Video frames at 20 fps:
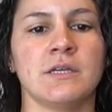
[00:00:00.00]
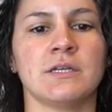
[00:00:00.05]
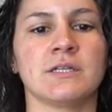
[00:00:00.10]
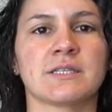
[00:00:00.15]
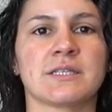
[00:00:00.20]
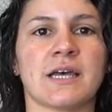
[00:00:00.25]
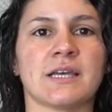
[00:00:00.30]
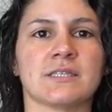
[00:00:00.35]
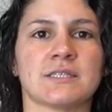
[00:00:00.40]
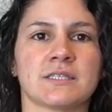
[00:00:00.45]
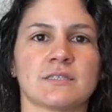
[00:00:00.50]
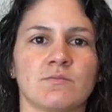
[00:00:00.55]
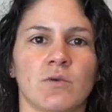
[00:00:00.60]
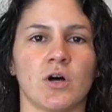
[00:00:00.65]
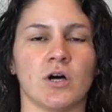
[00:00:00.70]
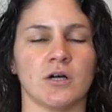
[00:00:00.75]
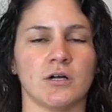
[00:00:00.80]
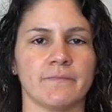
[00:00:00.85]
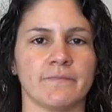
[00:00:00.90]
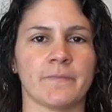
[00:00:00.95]
size
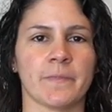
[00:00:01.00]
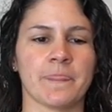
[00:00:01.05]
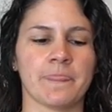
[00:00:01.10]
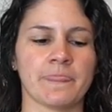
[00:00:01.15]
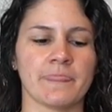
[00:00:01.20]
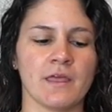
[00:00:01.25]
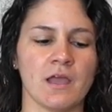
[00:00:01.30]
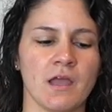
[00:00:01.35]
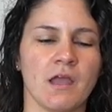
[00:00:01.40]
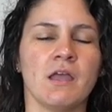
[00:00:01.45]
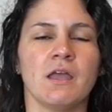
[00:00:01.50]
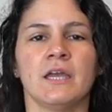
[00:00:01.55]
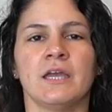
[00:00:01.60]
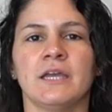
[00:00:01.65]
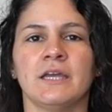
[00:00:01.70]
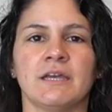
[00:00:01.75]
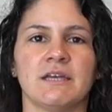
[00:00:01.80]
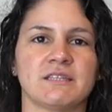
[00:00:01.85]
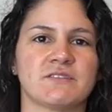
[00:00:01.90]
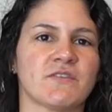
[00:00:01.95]
small.
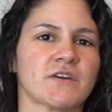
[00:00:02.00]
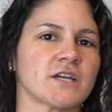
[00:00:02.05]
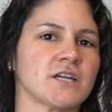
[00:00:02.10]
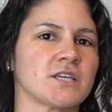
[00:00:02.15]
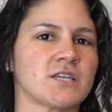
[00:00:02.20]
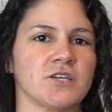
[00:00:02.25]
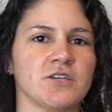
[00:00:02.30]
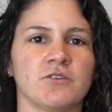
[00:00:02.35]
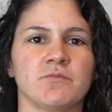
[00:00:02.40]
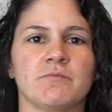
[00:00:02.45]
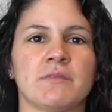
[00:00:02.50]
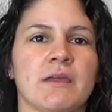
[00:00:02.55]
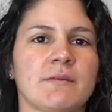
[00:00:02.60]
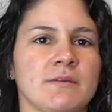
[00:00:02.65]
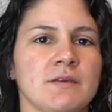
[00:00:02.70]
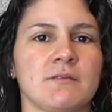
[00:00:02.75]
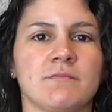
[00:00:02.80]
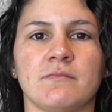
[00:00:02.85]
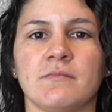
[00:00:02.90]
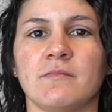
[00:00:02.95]
It's very cute.
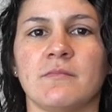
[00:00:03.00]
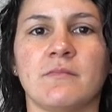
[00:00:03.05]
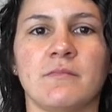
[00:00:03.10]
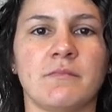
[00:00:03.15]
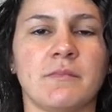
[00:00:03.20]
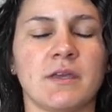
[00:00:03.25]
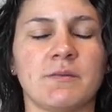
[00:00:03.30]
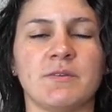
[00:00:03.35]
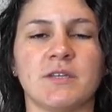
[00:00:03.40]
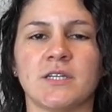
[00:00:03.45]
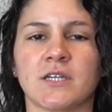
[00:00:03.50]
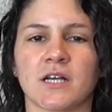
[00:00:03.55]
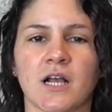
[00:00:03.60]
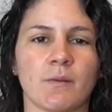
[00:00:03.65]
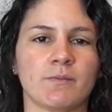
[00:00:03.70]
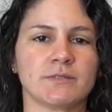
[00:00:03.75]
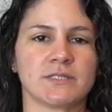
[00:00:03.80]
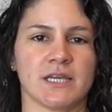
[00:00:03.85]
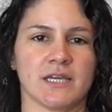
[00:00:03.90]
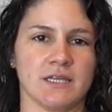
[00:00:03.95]
Maybe in a
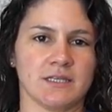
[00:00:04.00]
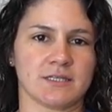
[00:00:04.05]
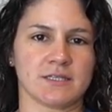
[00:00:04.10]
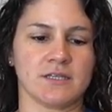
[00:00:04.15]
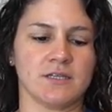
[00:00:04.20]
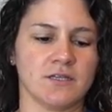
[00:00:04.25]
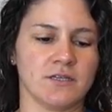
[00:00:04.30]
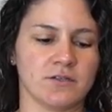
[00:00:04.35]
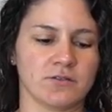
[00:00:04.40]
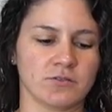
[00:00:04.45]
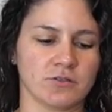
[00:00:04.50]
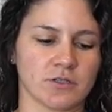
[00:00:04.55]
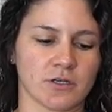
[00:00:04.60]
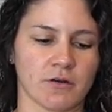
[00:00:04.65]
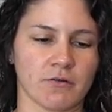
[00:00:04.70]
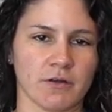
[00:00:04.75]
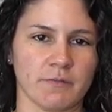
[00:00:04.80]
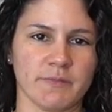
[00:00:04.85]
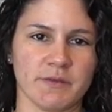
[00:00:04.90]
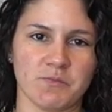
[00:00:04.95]
couple days it'll
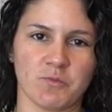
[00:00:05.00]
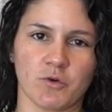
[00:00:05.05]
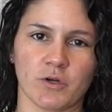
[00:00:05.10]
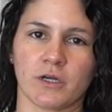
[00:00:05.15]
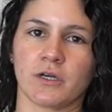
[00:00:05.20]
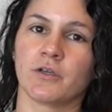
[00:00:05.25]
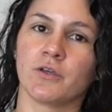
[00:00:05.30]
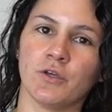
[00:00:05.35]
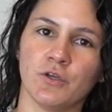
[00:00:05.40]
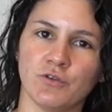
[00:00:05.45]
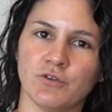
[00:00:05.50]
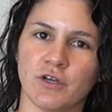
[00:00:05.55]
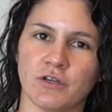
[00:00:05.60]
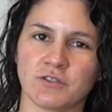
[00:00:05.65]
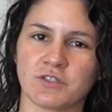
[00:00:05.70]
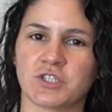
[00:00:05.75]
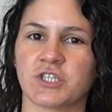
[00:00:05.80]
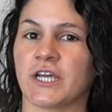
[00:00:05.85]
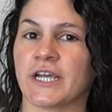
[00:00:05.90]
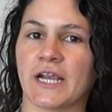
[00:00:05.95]
grow on me more. Who
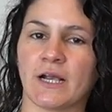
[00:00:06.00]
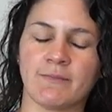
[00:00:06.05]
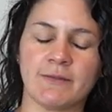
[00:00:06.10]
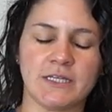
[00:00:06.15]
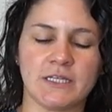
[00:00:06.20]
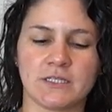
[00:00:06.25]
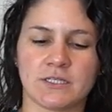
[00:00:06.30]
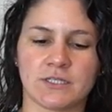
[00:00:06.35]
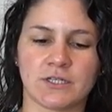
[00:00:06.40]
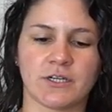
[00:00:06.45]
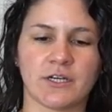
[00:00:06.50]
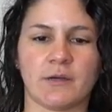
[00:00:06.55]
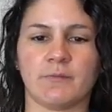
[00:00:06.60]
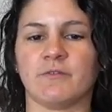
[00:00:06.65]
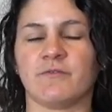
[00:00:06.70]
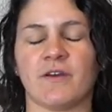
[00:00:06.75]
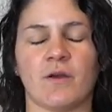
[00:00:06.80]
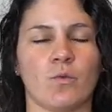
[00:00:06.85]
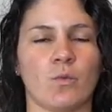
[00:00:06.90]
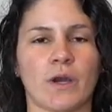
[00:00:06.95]
knows? Check out my Instagram.
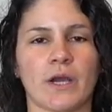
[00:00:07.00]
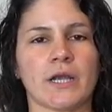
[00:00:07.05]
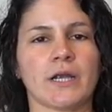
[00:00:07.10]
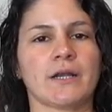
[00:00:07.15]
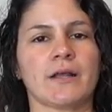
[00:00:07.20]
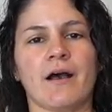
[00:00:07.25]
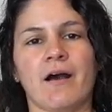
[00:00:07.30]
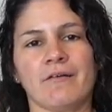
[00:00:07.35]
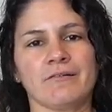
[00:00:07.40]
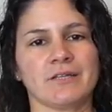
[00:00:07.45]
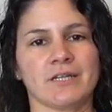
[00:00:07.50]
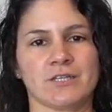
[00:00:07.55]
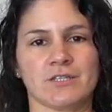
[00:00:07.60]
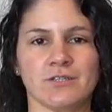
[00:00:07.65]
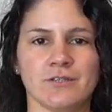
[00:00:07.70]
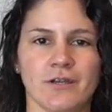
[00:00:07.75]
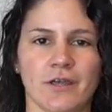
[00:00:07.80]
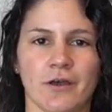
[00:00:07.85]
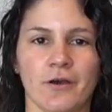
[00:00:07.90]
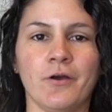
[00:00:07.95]
If I wear it, I'll let
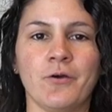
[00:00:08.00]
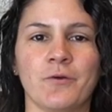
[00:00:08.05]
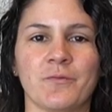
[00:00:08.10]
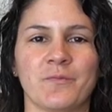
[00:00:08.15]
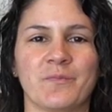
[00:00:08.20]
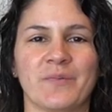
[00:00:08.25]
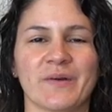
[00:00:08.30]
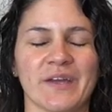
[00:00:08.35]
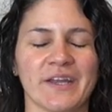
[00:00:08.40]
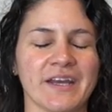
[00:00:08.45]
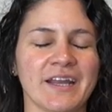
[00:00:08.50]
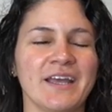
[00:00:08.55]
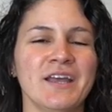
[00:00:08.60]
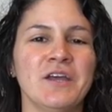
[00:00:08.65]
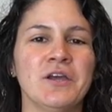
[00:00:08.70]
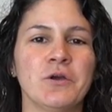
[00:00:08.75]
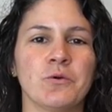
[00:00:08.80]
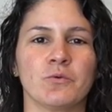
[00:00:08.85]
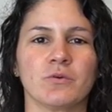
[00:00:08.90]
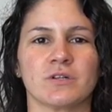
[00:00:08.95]
you know. But
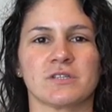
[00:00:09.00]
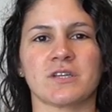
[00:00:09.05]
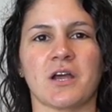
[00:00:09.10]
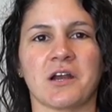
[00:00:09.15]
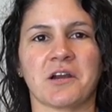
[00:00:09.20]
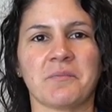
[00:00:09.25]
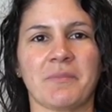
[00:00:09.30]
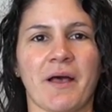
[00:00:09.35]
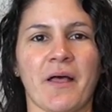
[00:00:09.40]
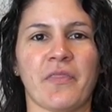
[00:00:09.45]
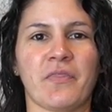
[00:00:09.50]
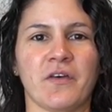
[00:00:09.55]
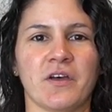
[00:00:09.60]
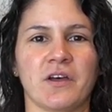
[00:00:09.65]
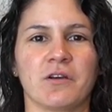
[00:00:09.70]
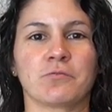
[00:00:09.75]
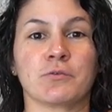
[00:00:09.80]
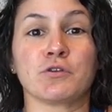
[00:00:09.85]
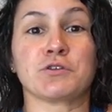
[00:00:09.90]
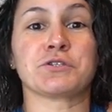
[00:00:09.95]
we'll talk about
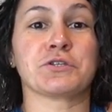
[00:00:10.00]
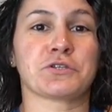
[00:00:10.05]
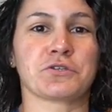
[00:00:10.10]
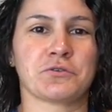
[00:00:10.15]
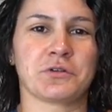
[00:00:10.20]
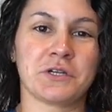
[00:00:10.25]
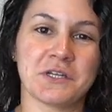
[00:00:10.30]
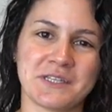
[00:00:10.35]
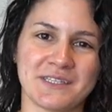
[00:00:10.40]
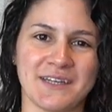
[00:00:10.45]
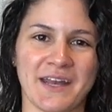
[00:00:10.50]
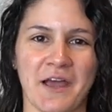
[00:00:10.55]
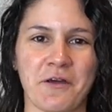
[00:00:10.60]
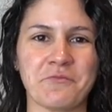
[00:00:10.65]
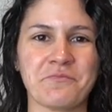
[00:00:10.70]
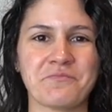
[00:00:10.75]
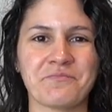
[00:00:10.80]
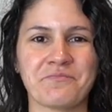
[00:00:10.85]
the Rosa shorts now.